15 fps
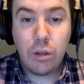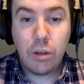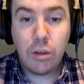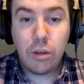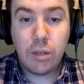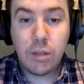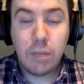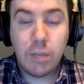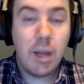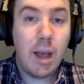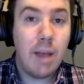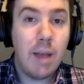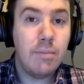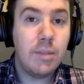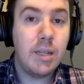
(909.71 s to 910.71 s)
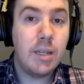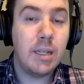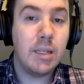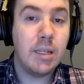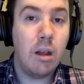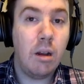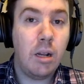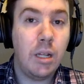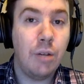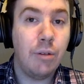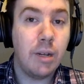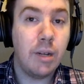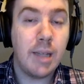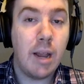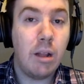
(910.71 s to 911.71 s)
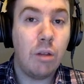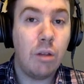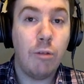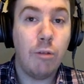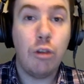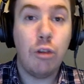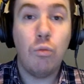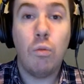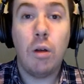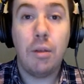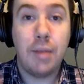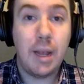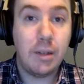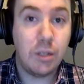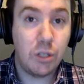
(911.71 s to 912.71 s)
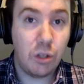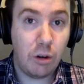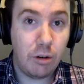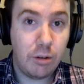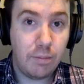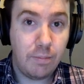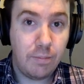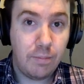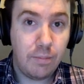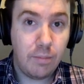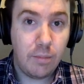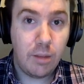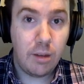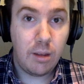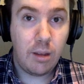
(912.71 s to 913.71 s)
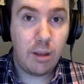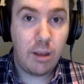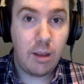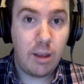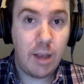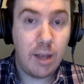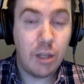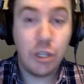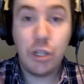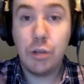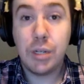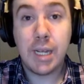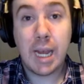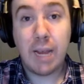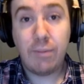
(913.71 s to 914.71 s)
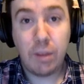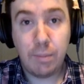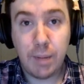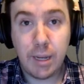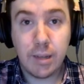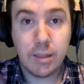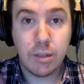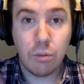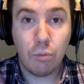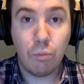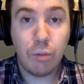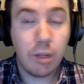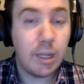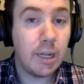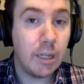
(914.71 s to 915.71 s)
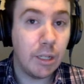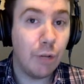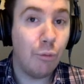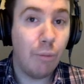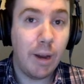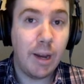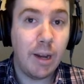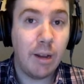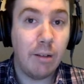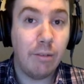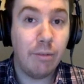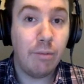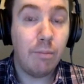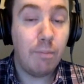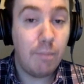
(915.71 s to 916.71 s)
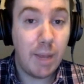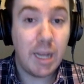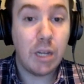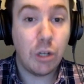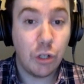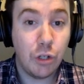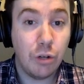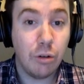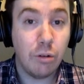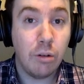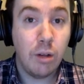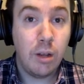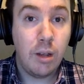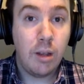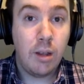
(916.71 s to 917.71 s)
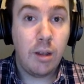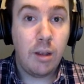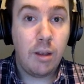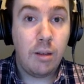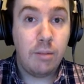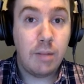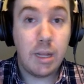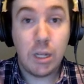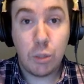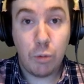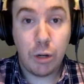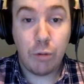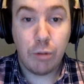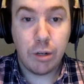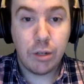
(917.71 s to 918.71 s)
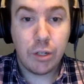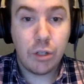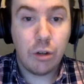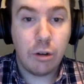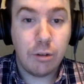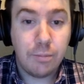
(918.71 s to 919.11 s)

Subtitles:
sometimes it's not clear exactly where you want that to start. And just using 8VB is a really clear way of making sure that is where you want it to start.